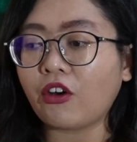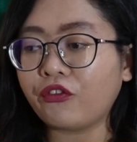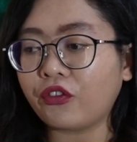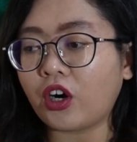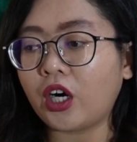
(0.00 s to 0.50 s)

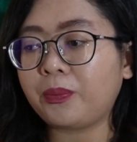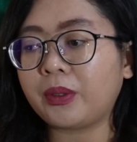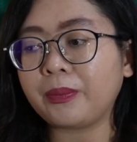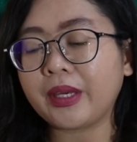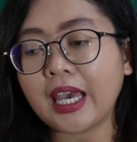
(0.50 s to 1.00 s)
for
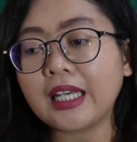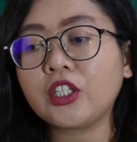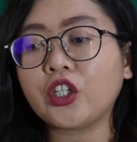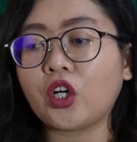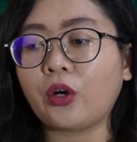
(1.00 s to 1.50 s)

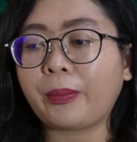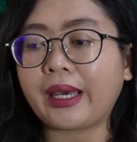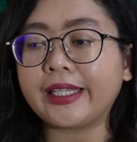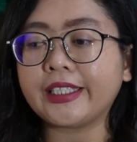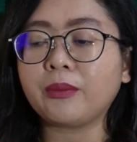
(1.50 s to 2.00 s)
permeation on
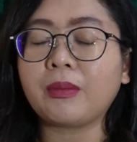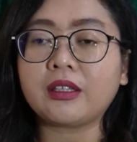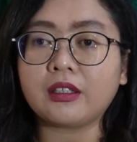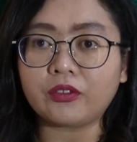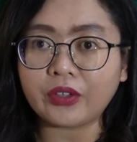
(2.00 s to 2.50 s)
packaging
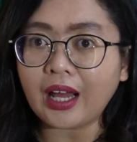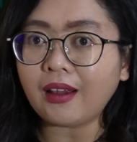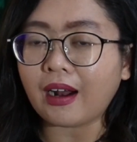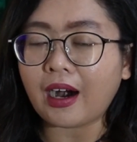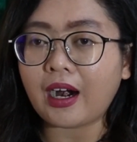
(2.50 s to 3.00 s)

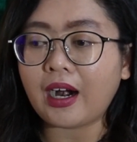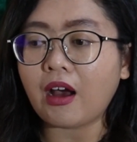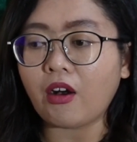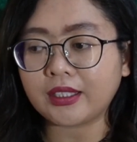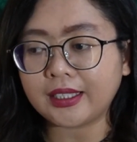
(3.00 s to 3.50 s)
material are
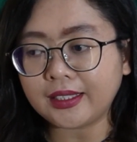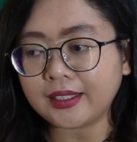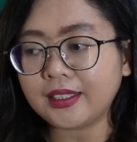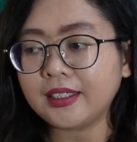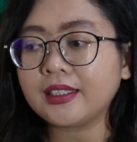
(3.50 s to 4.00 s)

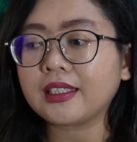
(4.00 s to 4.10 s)
oxygen,